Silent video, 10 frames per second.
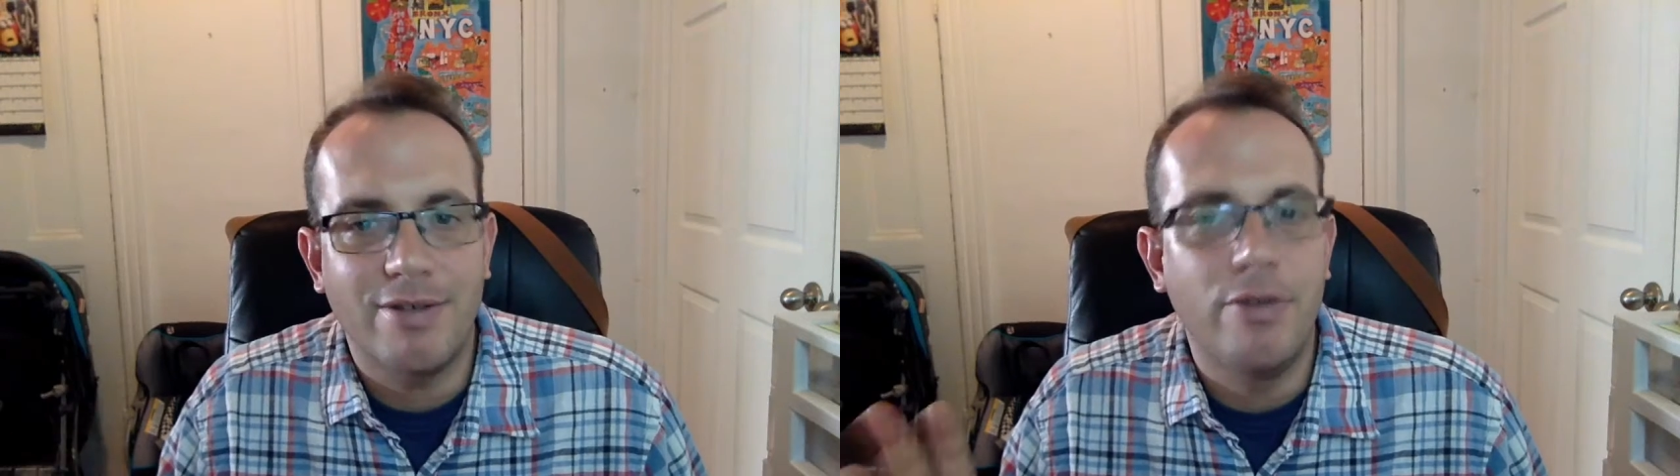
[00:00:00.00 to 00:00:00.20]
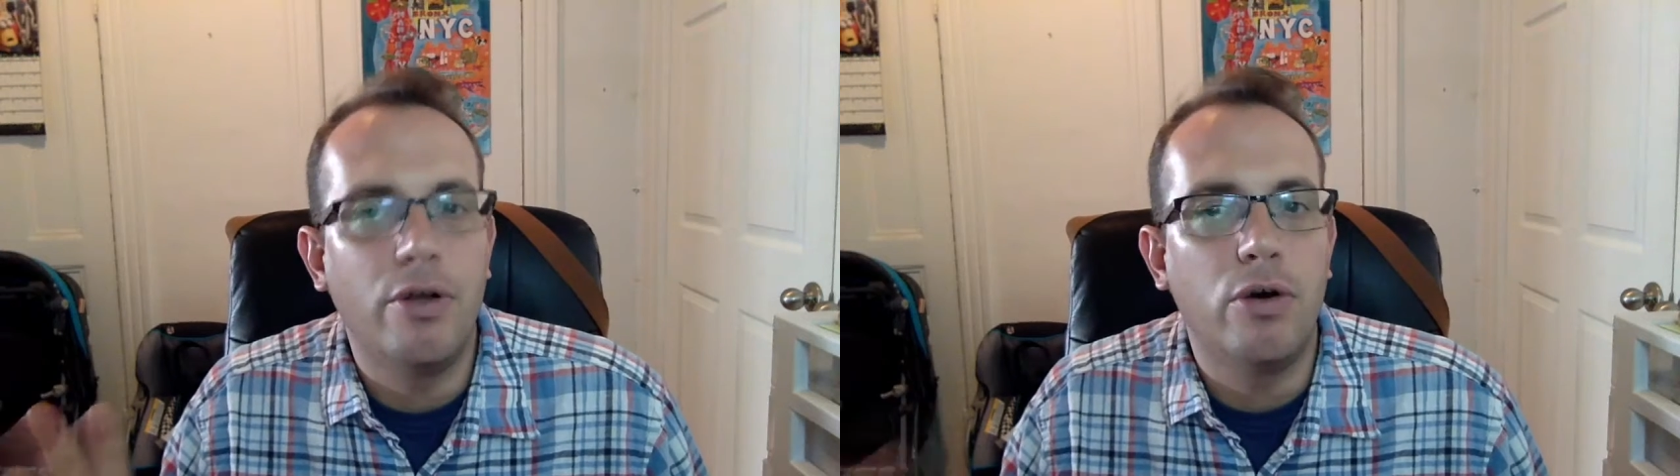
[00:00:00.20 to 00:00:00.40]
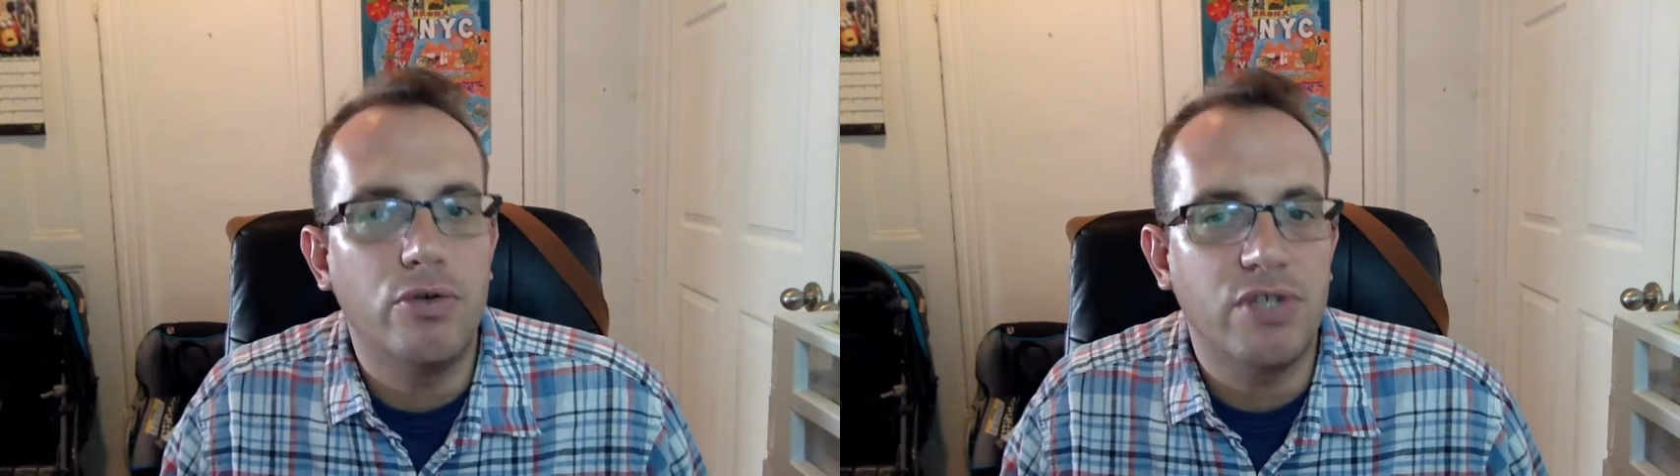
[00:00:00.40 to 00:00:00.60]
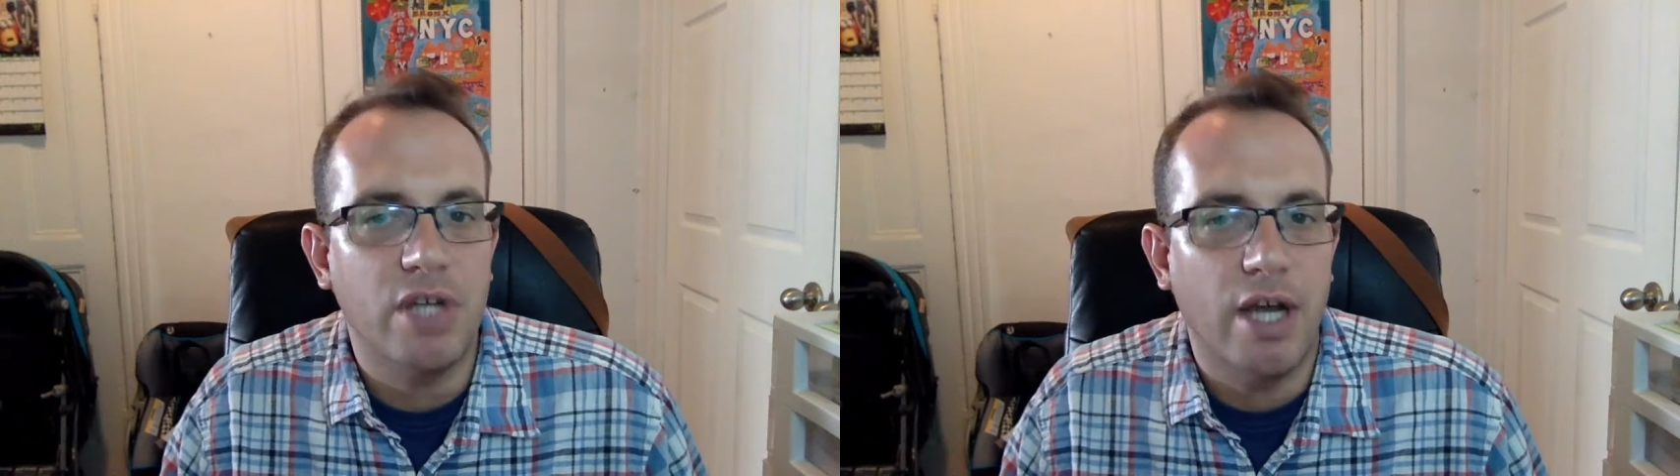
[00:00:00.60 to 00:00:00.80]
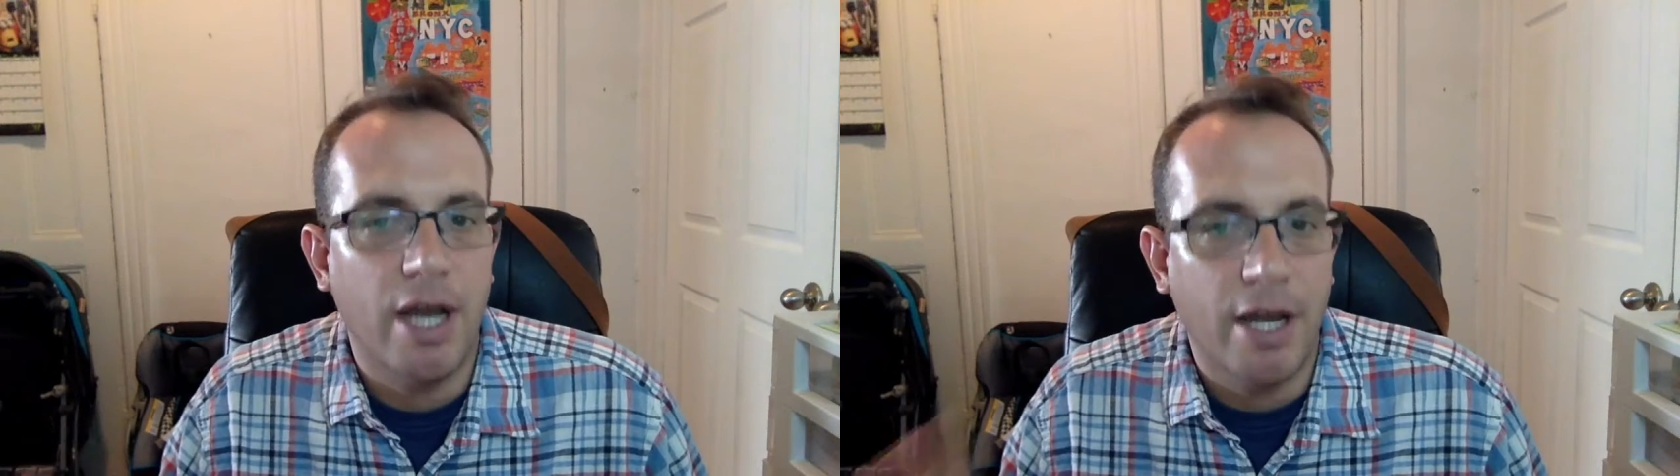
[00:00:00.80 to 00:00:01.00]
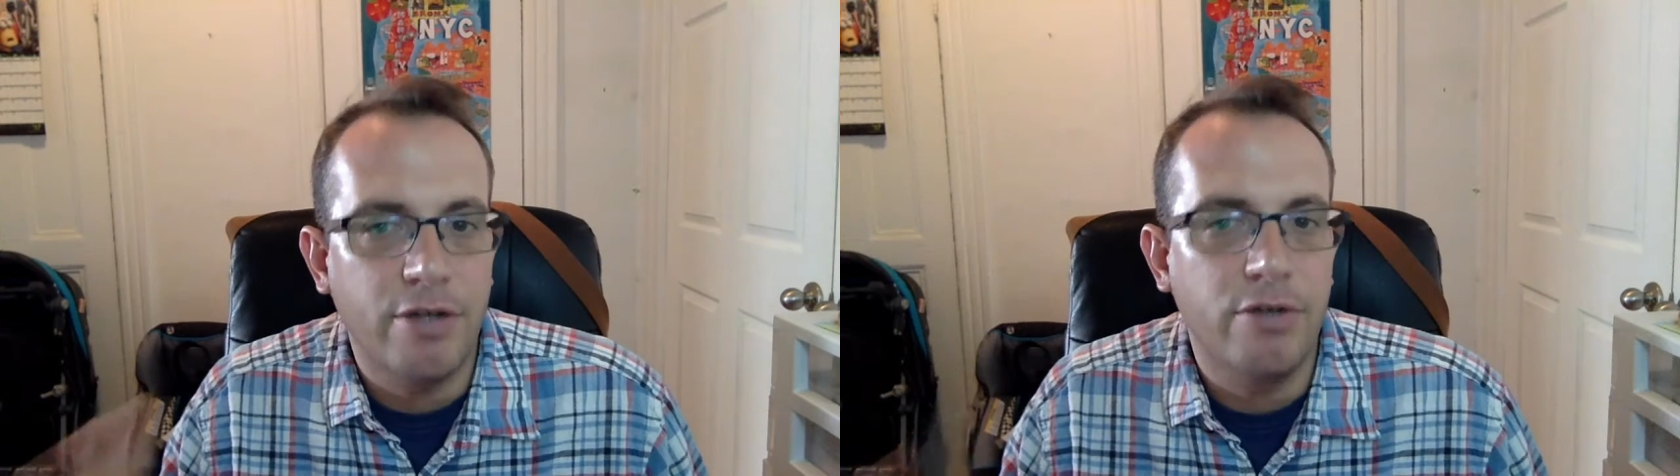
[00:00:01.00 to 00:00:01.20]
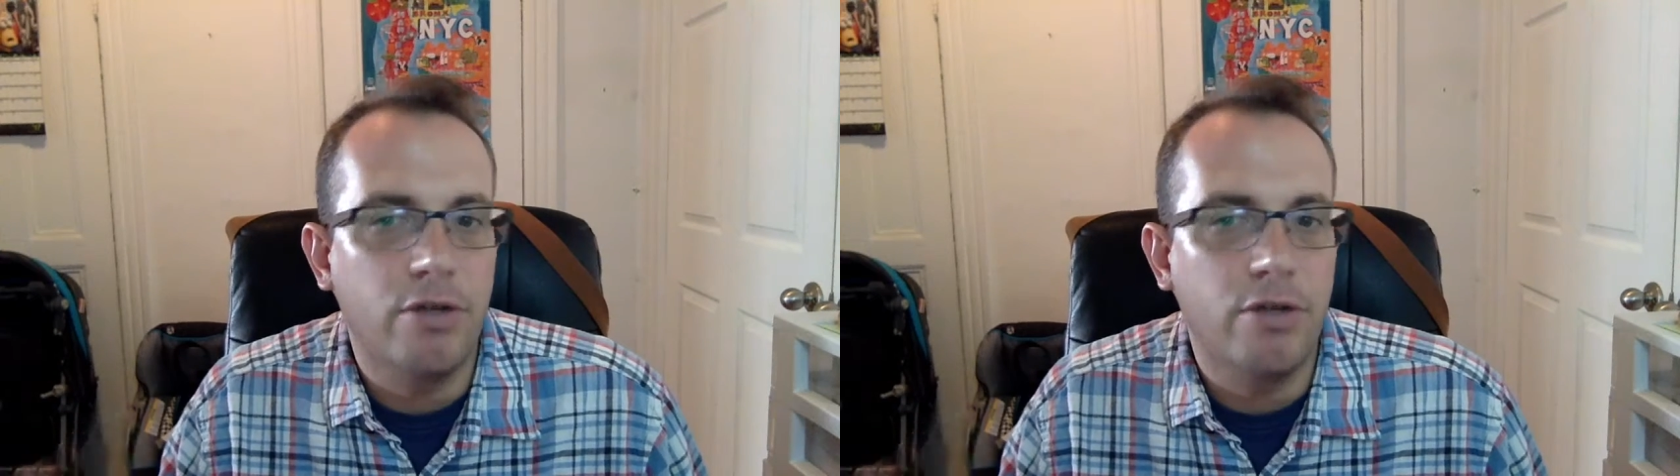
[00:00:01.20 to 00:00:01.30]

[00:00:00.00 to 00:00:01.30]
knows how to do their